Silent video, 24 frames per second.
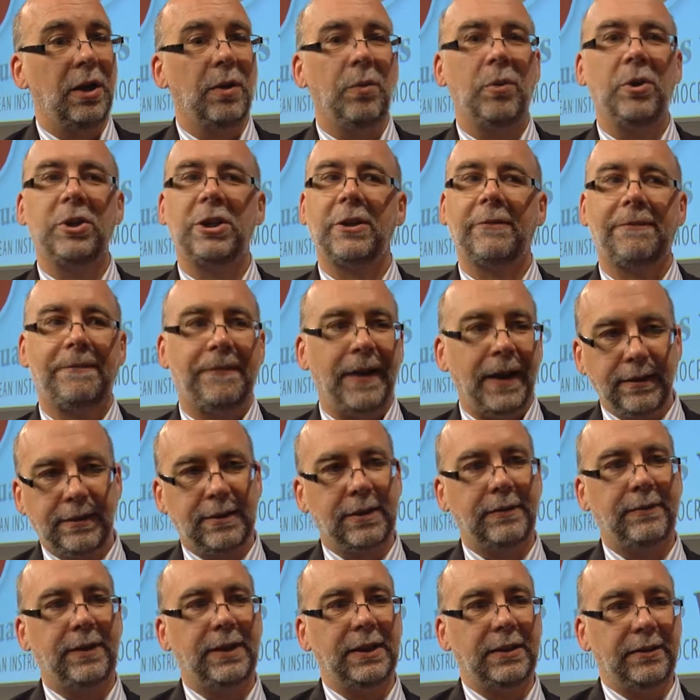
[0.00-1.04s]
which
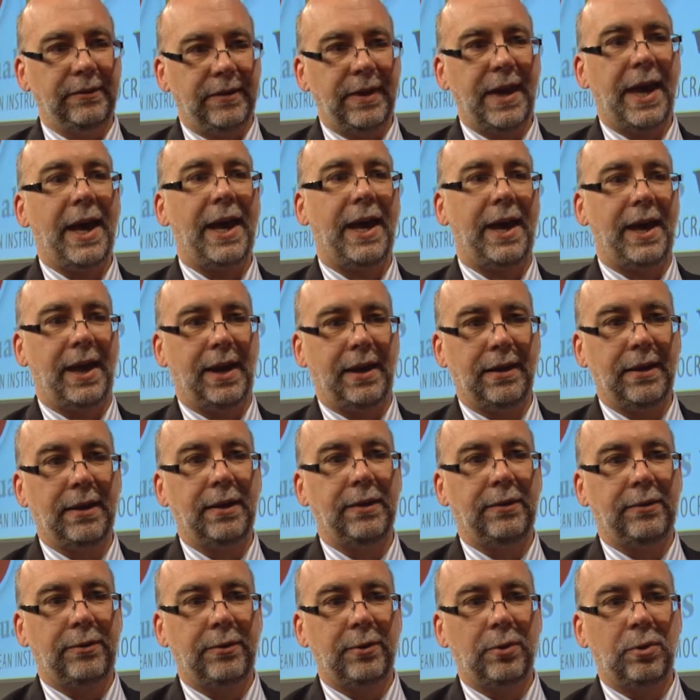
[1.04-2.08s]
effectively is there
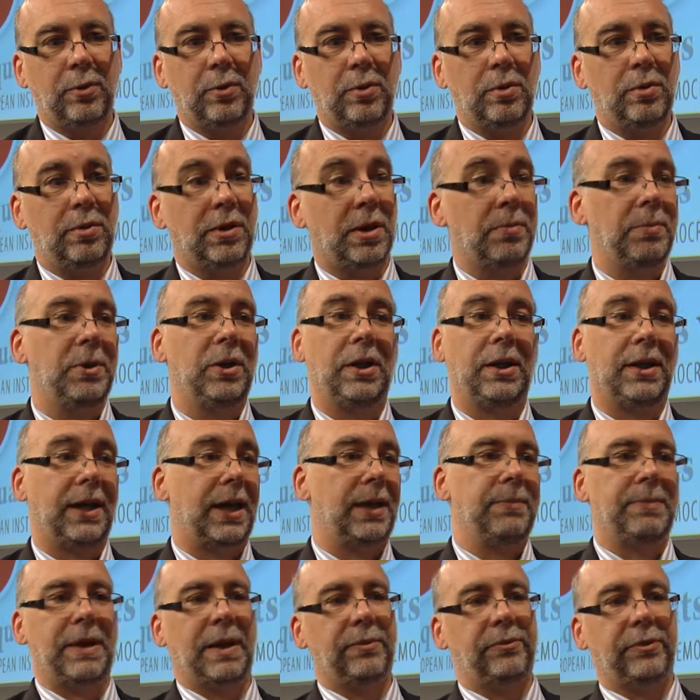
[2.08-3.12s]
to
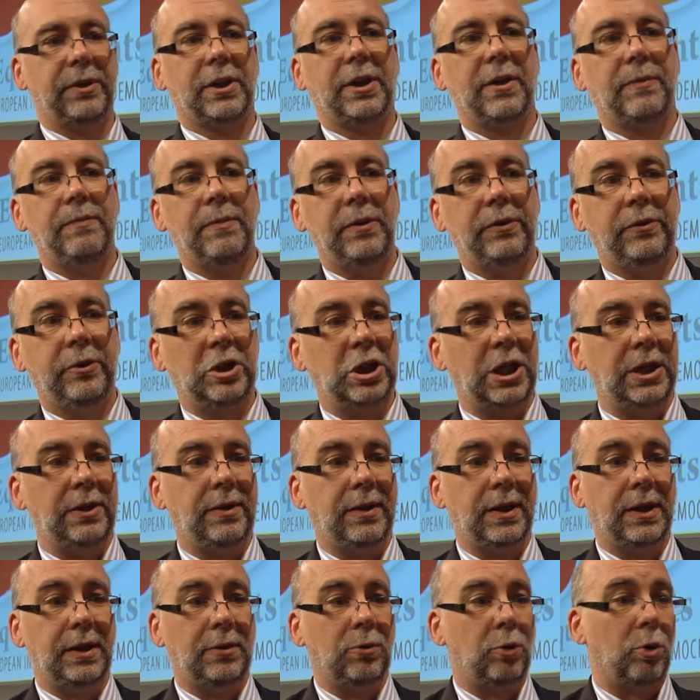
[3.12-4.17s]
communicate perhaps a government agenda,